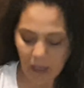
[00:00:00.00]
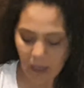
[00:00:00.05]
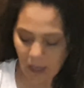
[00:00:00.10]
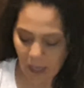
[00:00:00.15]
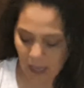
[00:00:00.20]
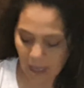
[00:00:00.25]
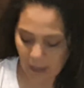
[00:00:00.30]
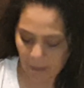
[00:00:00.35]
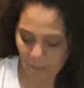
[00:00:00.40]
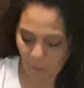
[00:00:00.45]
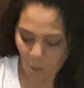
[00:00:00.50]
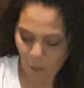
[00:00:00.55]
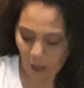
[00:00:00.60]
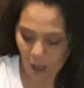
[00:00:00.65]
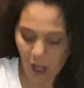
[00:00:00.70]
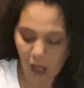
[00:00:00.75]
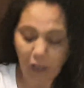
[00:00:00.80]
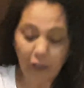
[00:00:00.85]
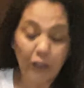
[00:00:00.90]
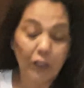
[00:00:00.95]
Well,
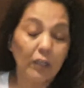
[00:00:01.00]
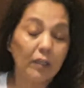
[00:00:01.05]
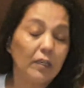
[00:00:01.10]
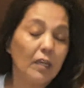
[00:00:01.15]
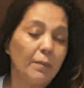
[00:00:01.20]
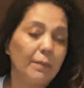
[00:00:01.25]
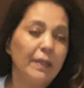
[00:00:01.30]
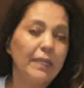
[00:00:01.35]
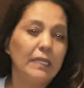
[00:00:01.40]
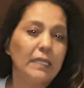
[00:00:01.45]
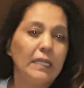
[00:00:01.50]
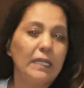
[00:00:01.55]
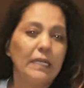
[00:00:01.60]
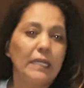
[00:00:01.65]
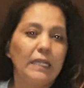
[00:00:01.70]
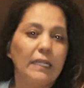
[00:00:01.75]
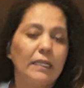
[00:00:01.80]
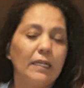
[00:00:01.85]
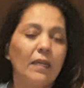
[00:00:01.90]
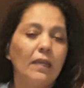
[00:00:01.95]
all you're going to be
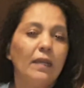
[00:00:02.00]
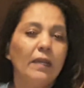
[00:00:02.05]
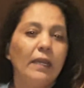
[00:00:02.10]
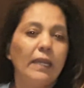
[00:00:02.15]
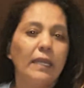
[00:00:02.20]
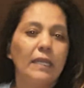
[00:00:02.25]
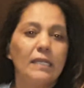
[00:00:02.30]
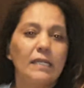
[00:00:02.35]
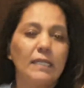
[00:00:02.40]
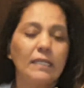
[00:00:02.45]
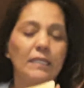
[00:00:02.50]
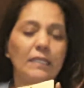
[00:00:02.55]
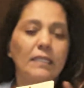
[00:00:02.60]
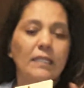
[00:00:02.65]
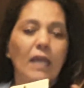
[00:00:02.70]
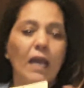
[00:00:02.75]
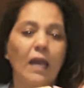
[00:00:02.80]
needing is